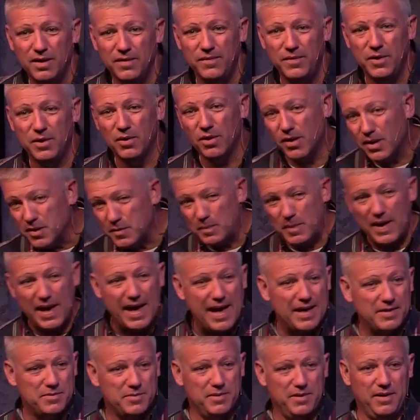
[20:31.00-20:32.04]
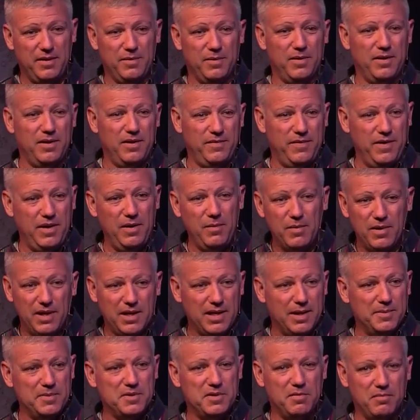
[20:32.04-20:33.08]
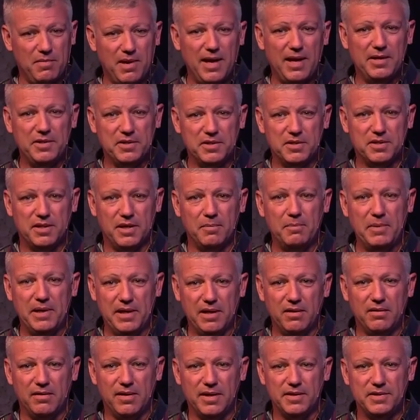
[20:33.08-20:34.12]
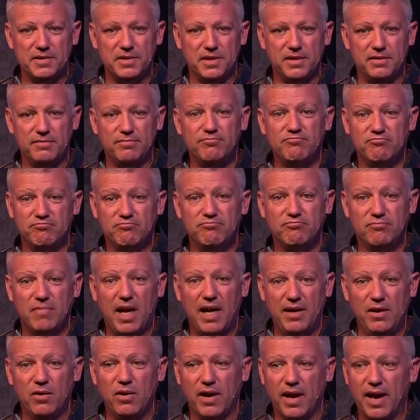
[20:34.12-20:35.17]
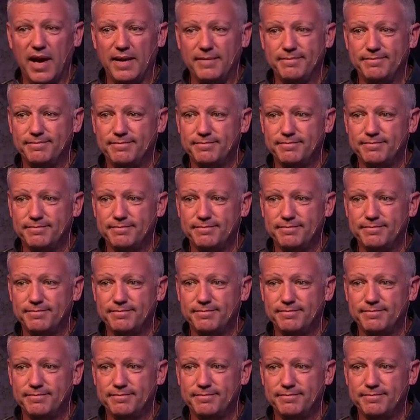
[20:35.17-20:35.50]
if you cross paths with anyone, if anyone comes to mind, just let me know." And I said, "I know a guy."